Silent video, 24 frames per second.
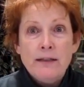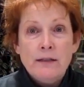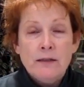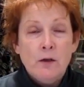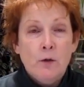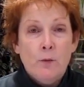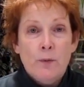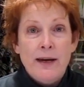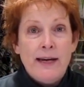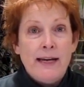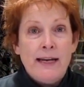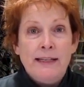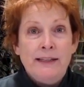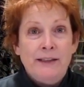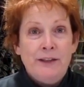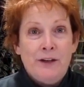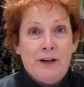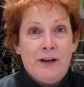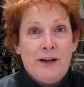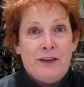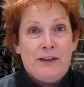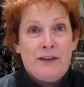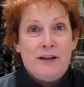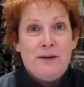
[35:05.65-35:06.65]
so we can
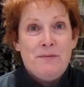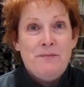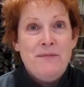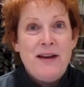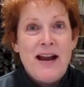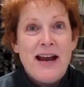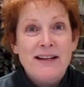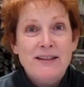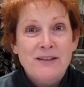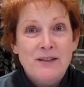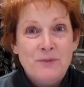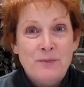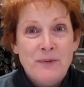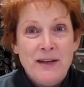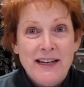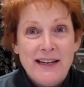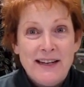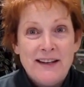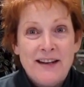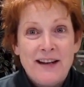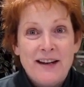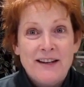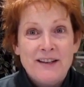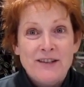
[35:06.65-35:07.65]
look at them next week
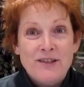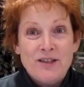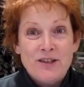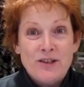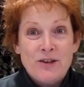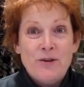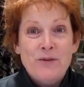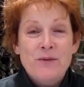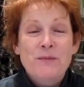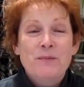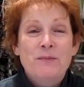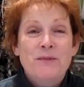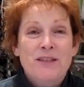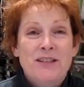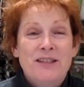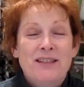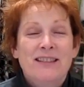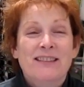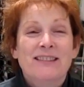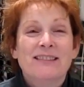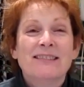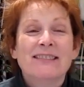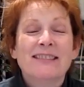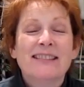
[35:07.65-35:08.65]
and I can show them to
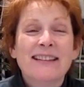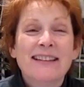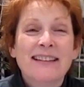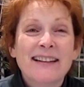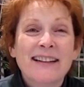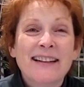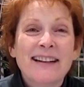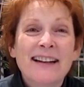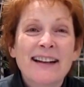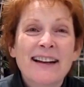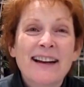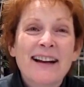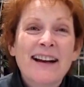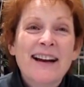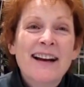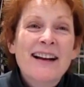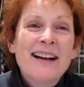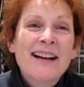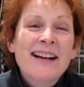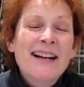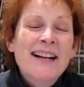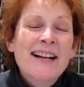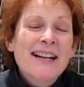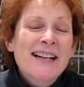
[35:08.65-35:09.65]
you.
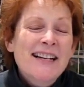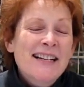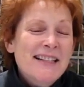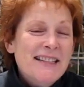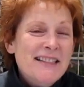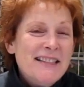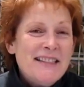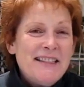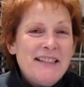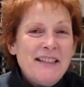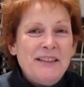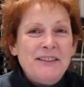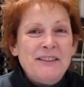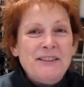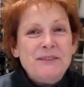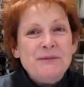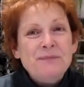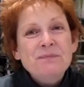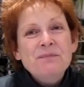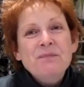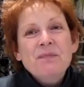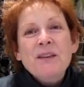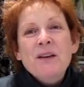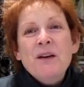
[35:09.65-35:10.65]
So,
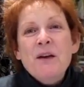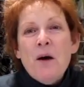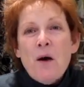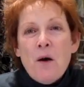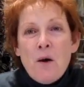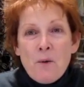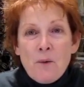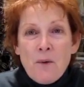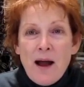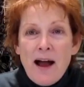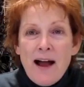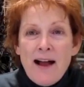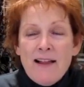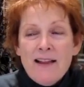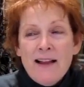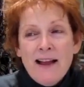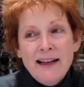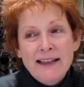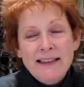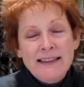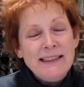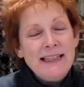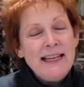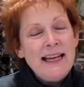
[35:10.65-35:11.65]
well,
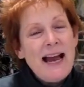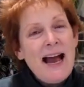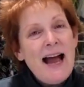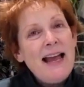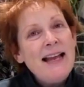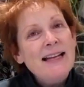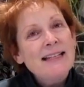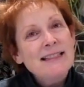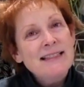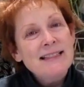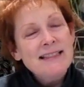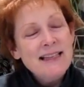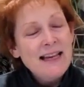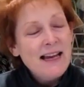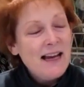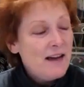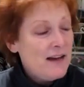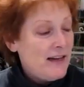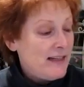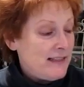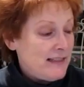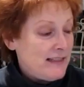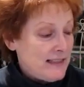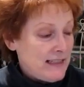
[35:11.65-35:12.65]
it's uh,
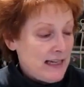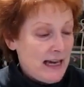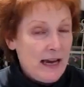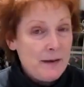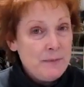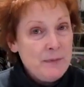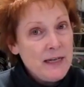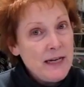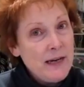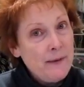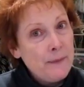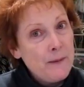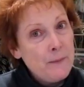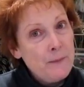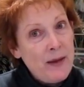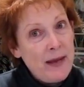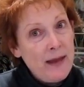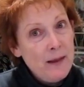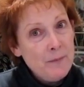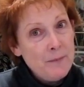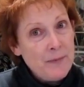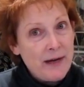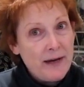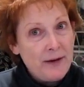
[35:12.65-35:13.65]
it's time to get the
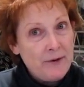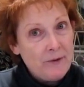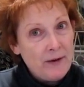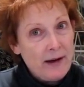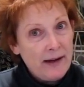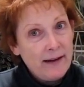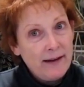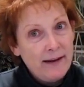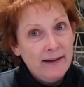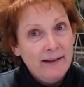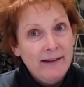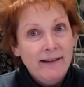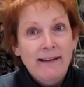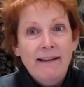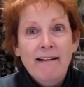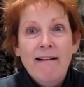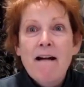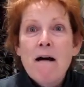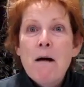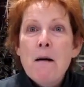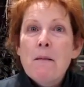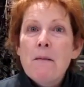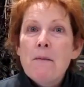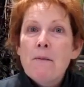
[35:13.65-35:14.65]
bail money ready.
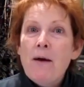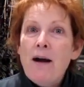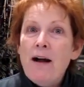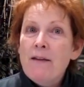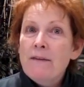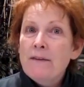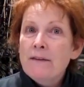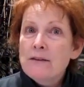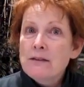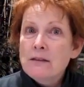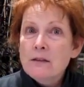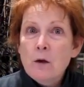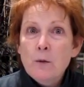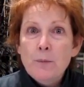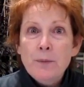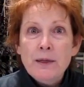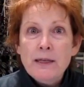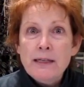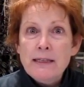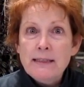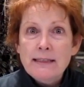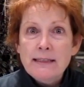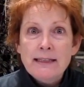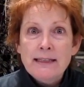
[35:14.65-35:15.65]
Well, there's no
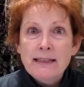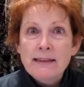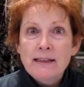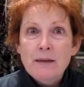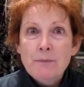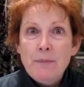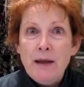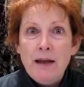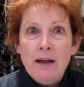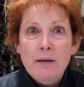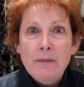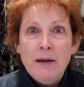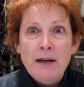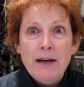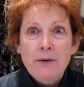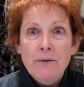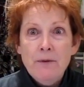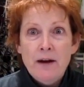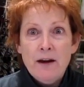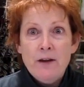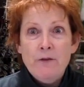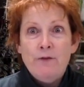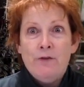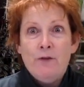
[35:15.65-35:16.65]
place to get the bail money
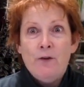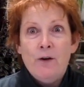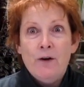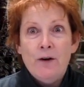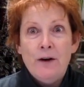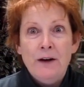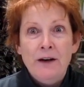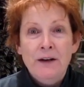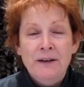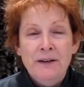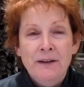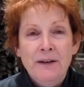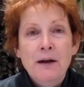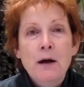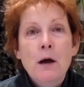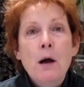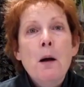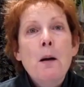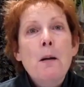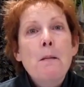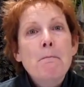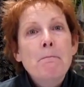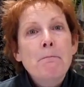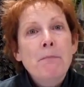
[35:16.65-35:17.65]
ready for,
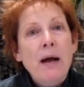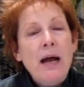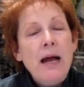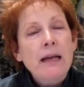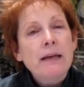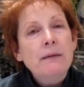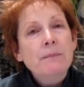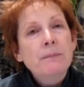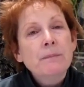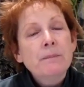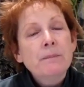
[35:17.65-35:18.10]
but